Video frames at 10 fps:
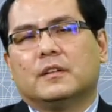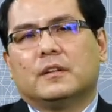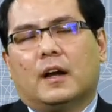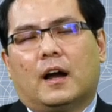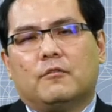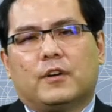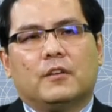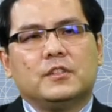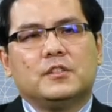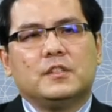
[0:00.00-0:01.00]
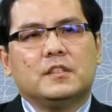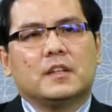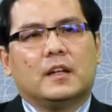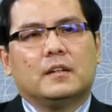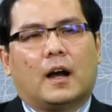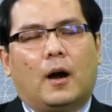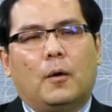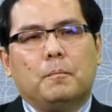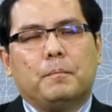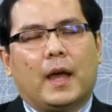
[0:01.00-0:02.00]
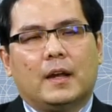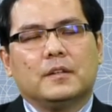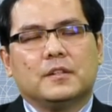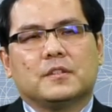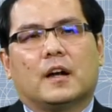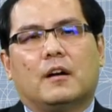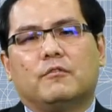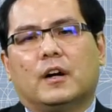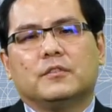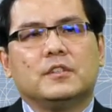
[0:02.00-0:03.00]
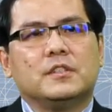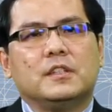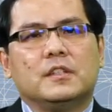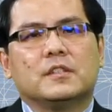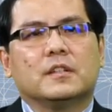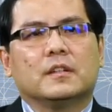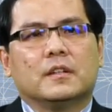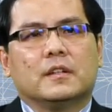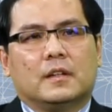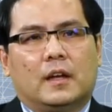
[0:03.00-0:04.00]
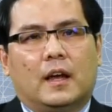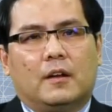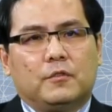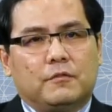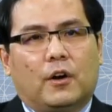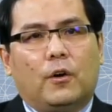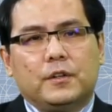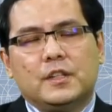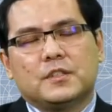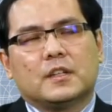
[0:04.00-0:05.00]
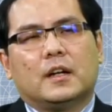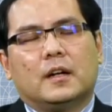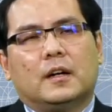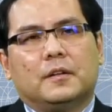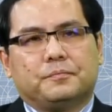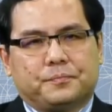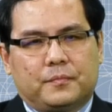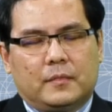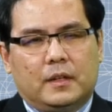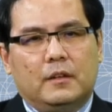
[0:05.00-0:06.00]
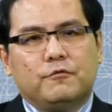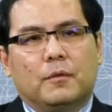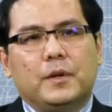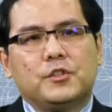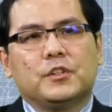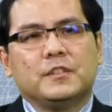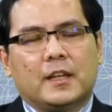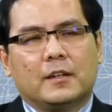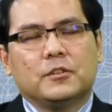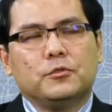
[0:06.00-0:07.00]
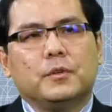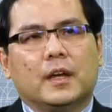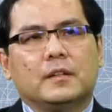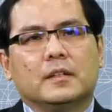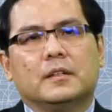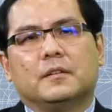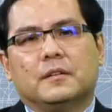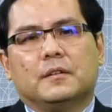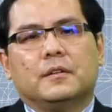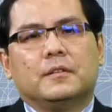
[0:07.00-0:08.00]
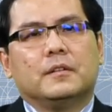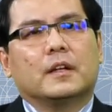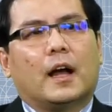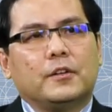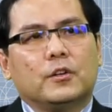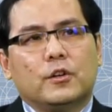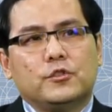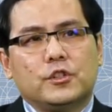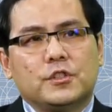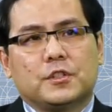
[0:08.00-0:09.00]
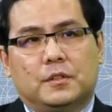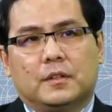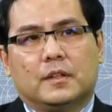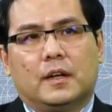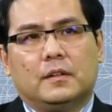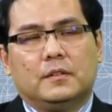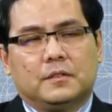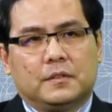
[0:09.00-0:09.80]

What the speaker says: heart valve disease and how bad is the heart valve disease. And with all these information gathered together, the cardiologist can